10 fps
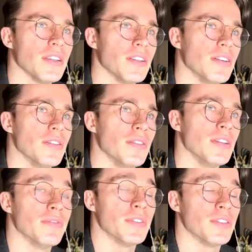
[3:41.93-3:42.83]
You know,
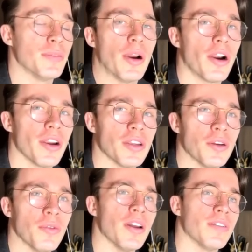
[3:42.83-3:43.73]
if tomorrow
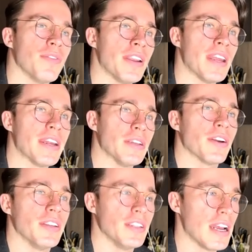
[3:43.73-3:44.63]
you were to find out you're
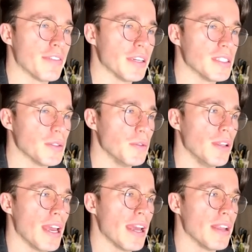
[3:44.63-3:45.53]
going to die very
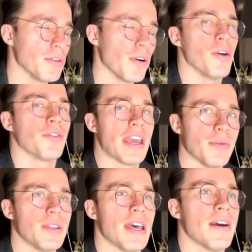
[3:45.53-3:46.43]
soon and you are okay
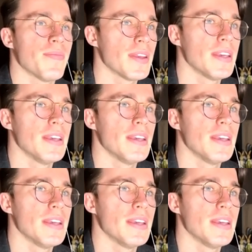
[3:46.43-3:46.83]
with that,